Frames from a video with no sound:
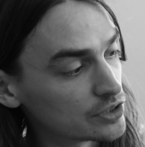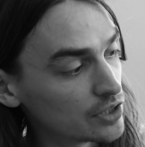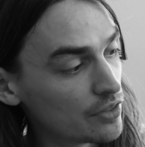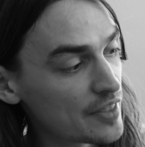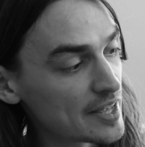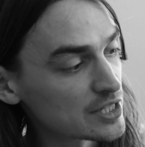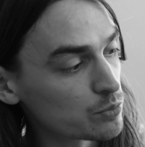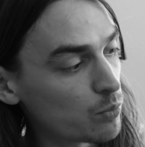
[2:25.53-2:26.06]
So
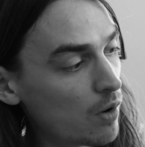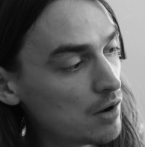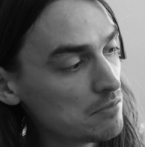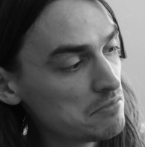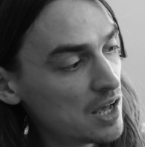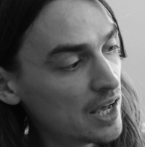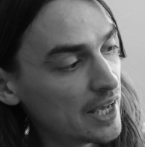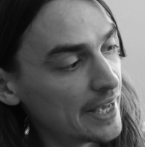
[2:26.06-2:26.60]
this one
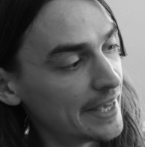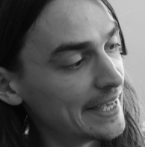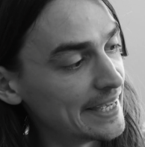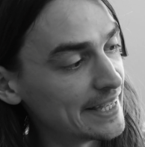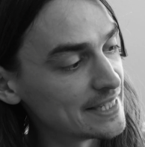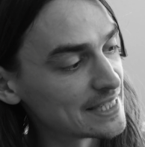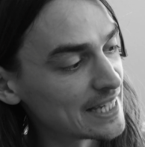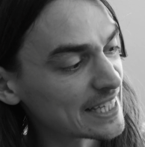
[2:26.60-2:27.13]

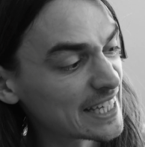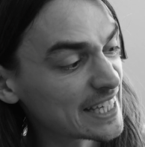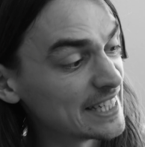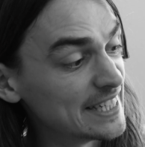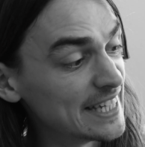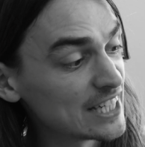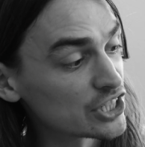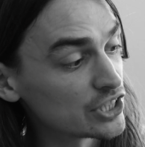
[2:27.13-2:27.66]
is like a
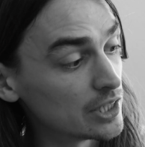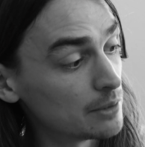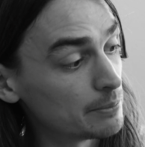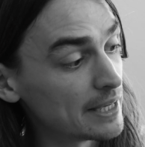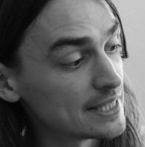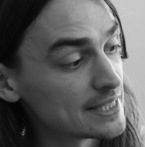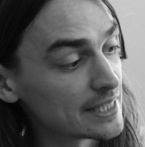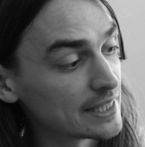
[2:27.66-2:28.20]
conditioner,
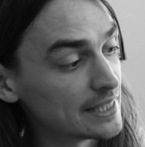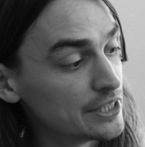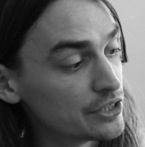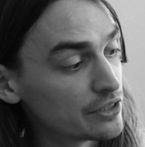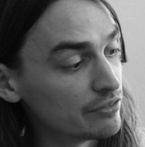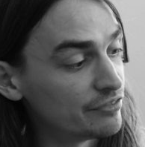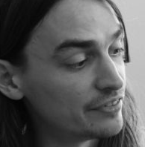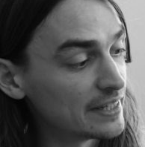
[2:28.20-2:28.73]
basically. You
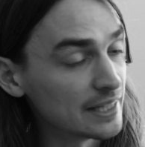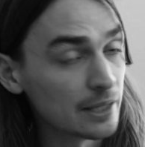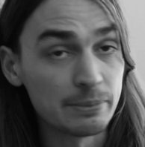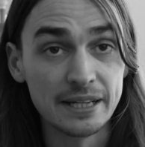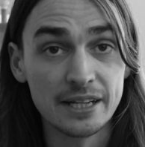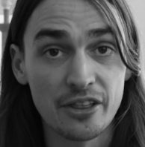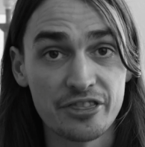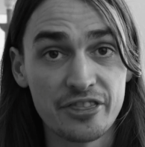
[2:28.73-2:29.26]
can feel it
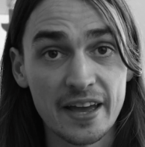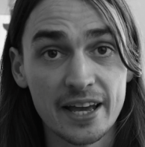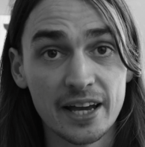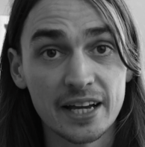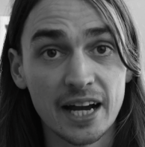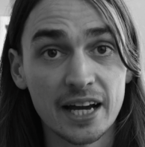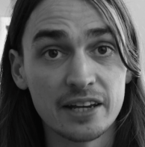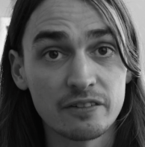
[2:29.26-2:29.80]
being a thicker
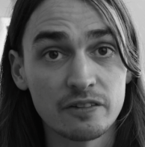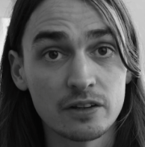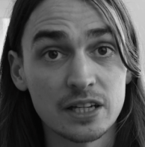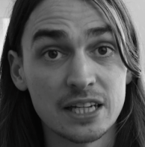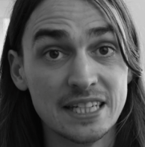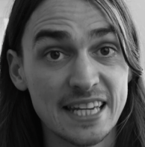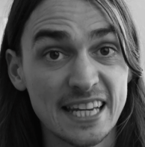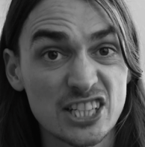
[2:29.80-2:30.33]
kind of
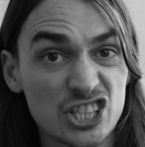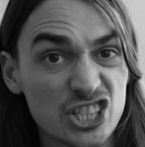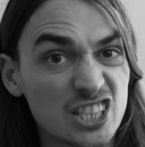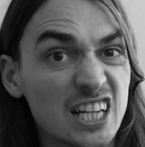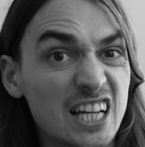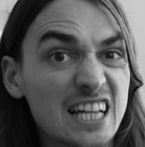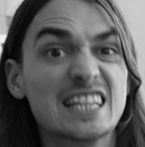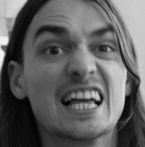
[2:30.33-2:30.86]
condition,
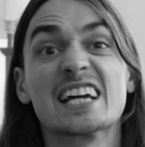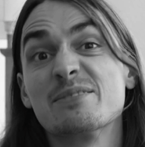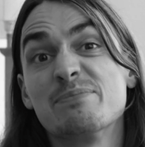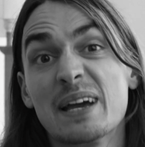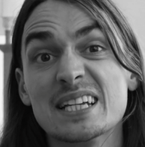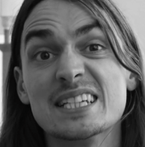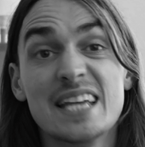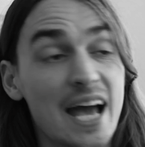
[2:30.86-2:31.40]
a
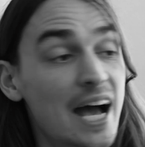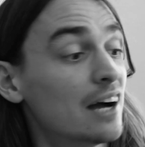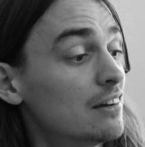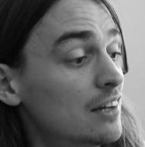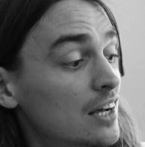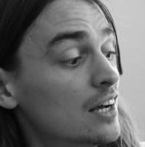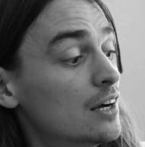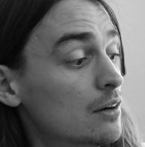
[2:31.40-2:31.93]

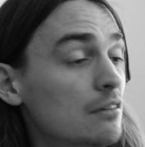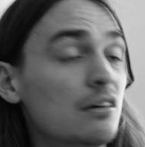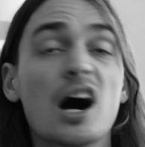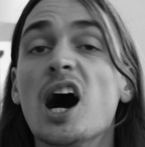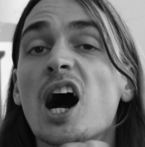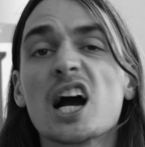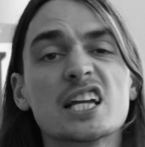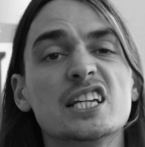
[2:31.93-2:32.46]

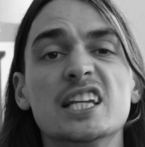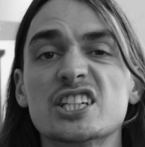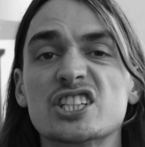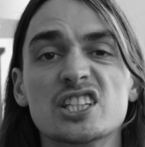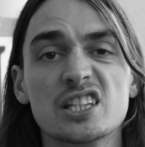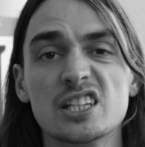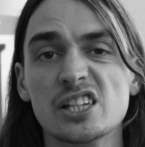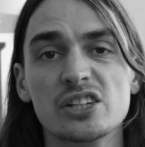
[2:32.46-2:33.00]

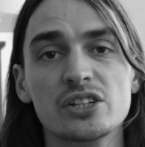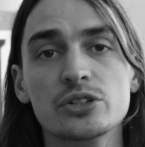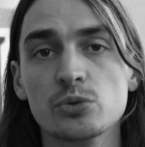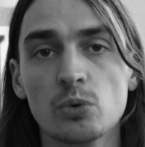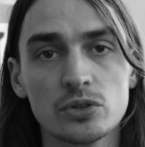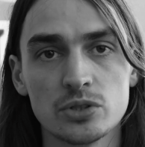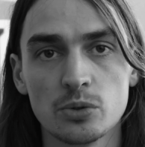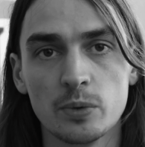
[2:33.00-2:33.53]
conditioning that you use
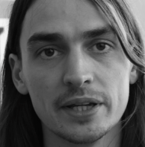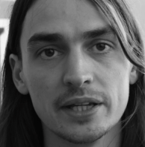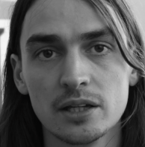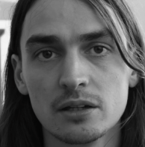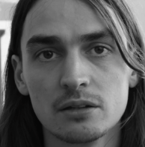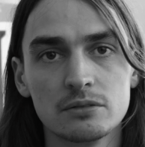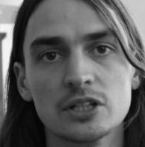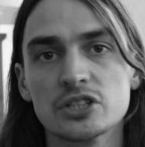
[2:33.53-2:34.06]
once a
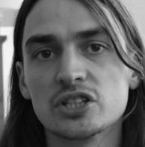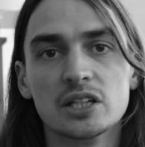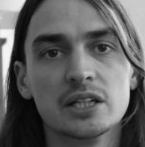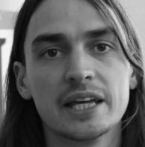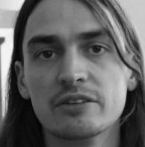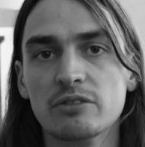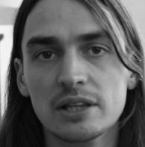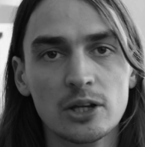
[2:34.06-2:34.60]
week that's going to
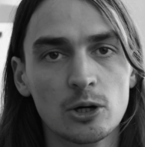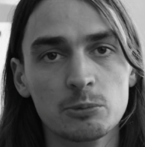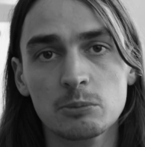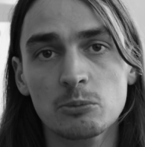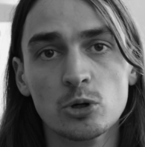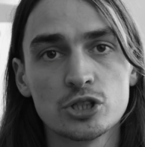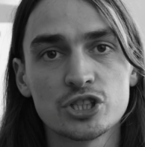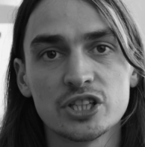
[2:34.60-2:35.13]
give a little bit
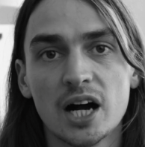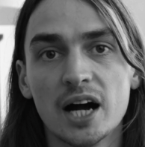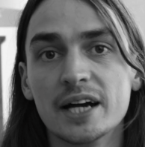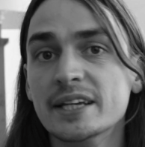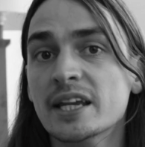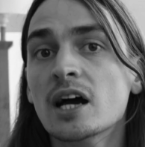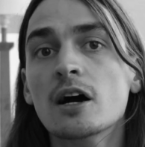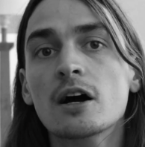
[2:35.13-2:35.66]
more
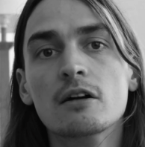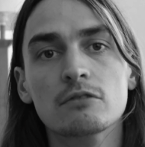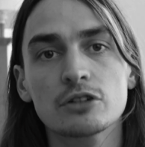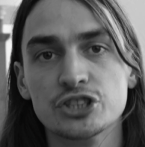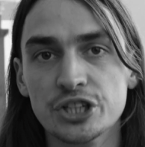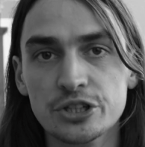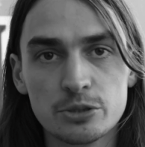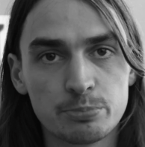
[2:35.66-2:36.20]
shine,
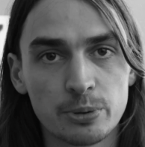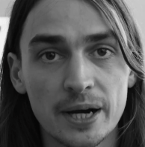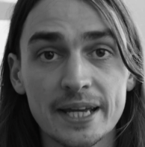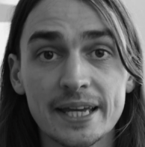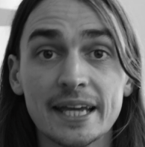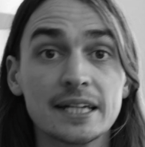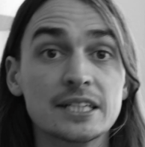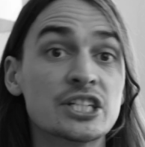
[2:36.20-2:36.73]
reduce
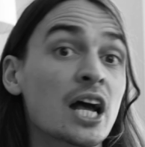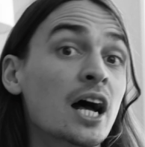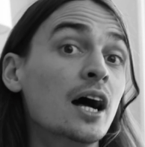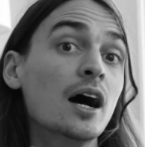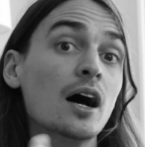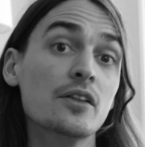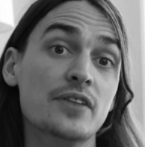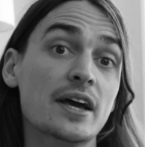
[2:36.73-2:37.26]
breakage.
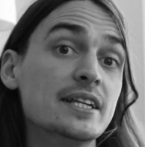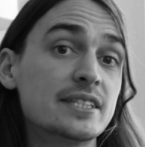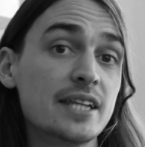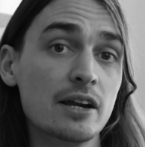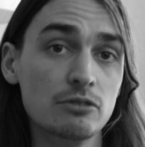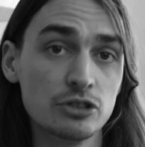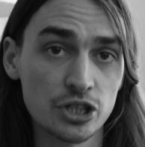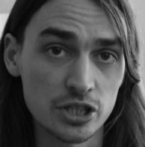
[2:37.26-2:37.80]
They
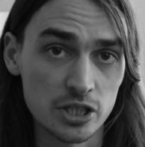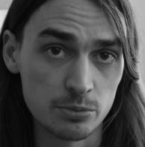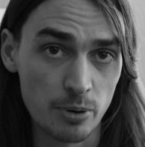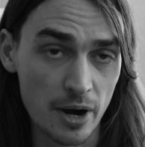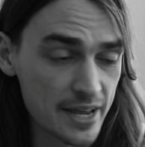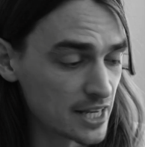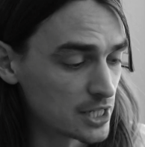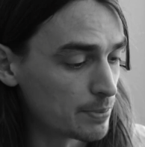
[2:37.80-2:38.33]
say it reduces
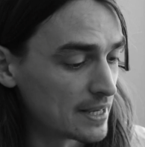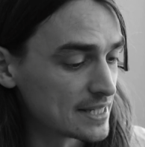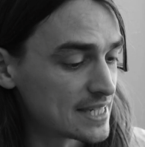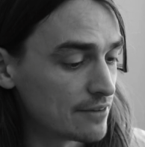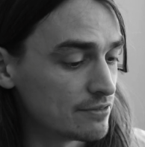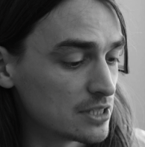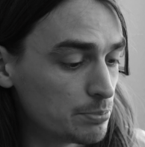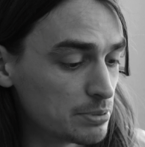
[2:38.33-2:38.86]
breakage by
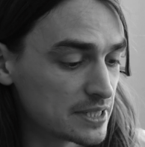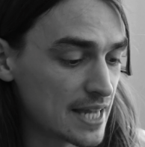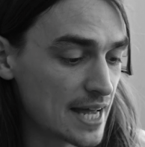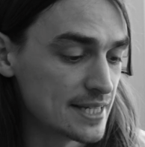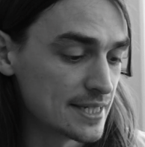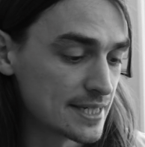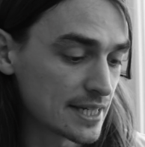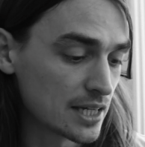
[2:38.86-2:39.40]

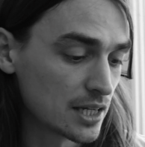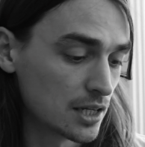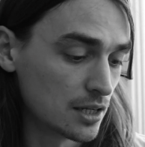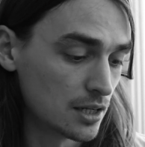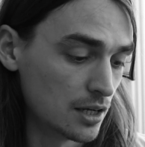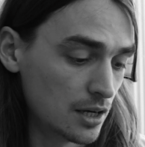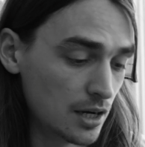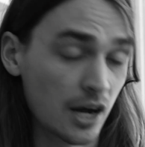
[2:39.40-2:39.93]
70%.
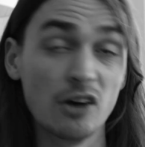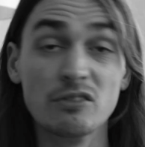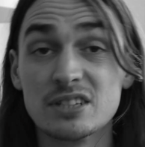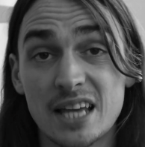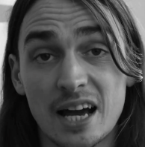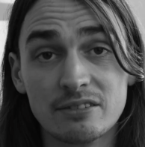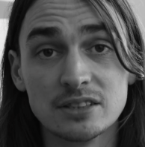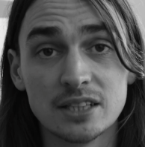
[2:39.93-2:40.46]
I
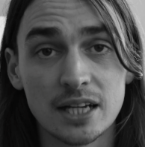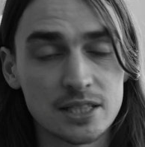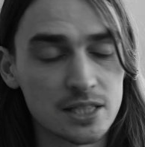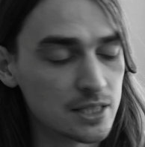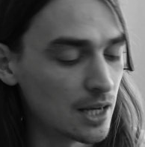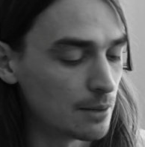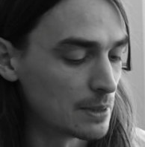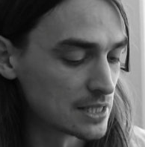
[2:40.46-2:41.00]
obviously haven't
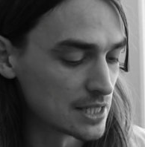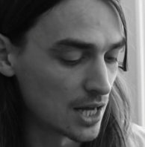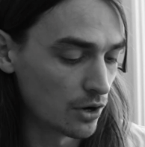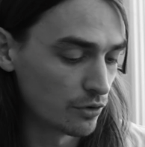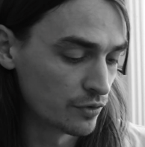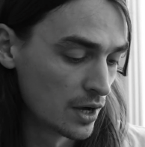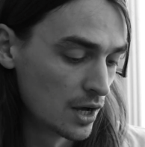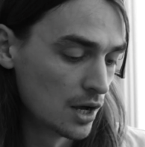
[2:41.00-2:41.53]
tested that
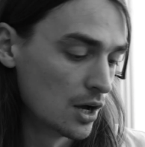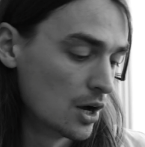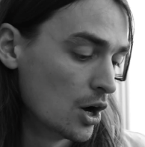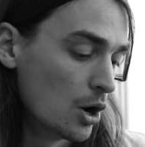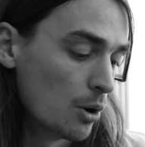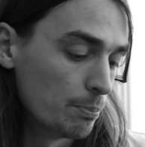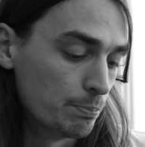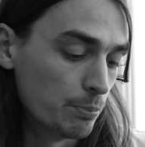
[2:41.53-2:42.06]
myself,
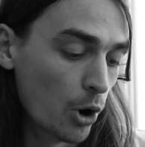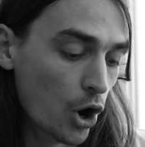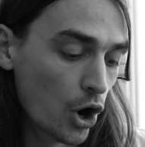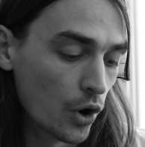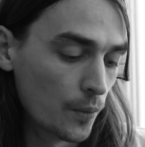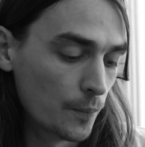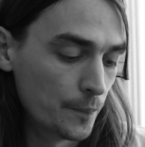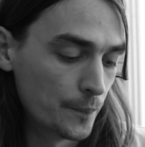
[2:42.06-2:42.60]

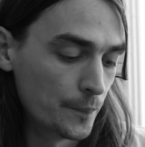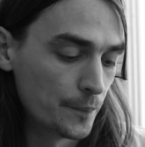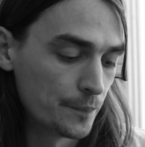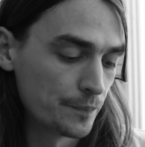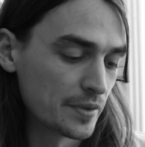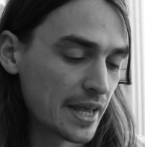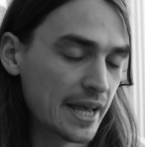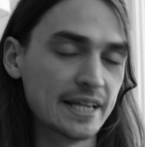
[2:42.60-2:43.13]
but
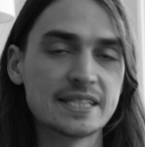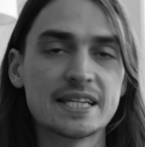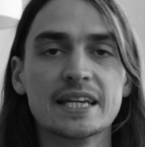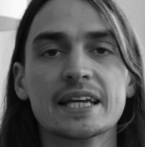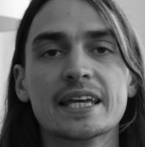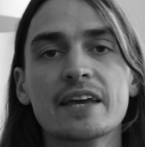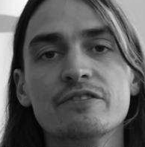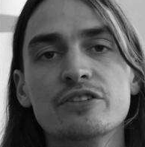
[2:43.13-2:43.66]
it's
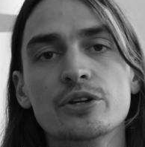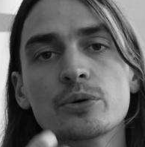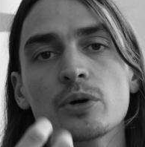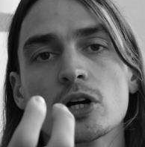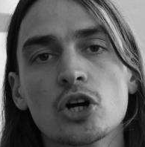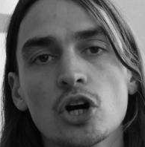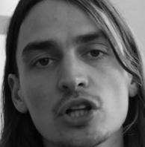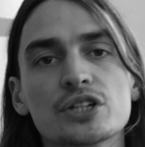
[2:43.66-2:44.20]
going to give you
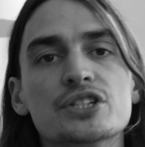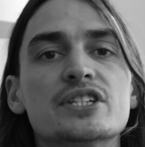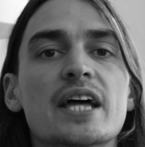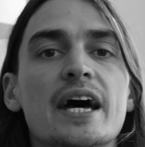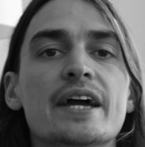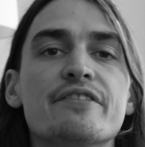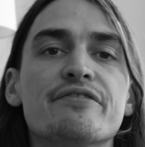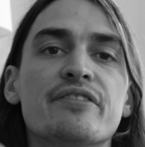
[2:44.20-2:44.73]
a colour
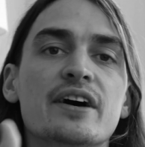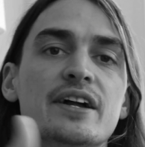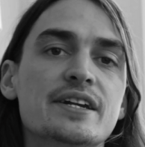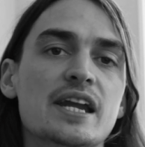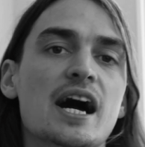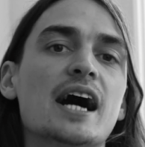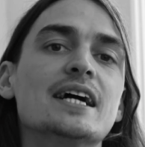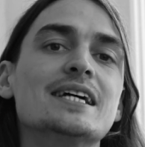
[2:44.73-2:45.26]
safe,
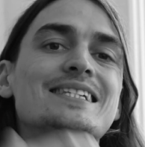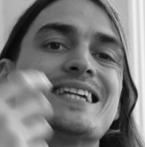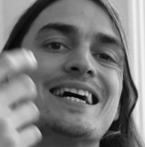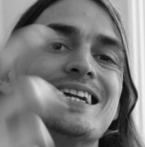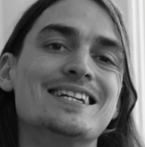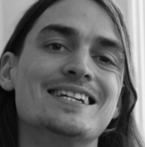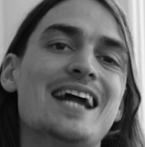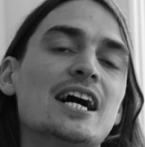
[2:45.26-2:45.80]
nice,
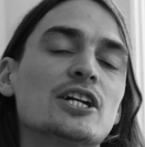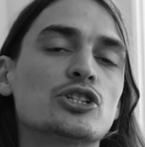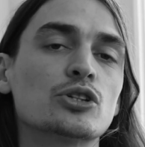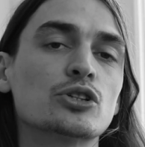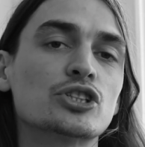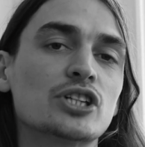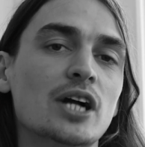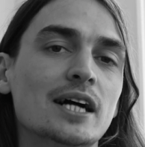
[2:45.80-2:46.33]

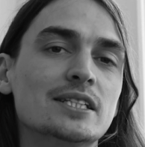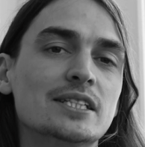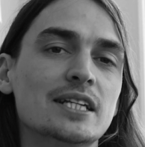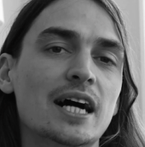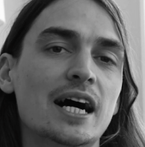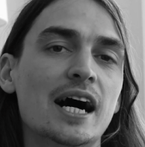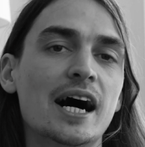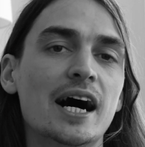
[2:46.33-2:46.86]
natural shine to
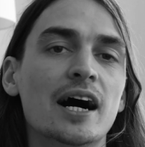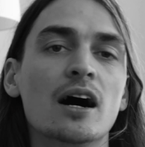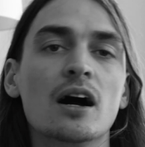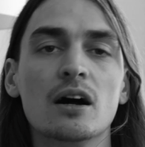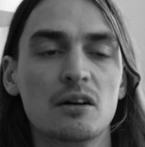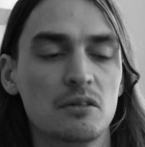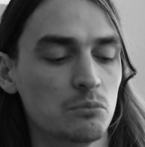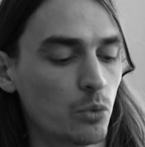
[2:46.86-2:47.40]
your hair
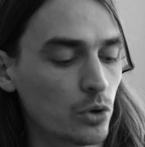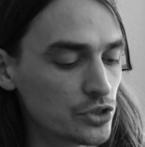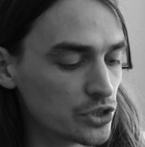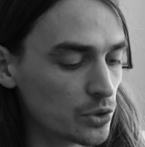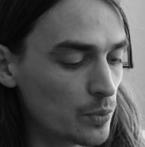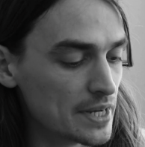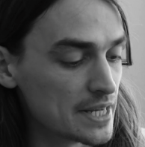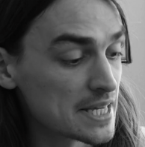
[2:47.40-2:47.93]
once
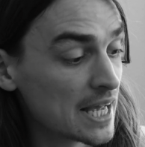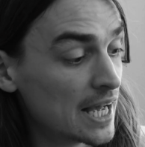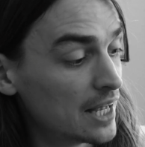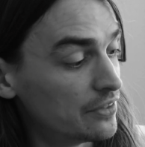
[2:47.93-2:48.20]
a week.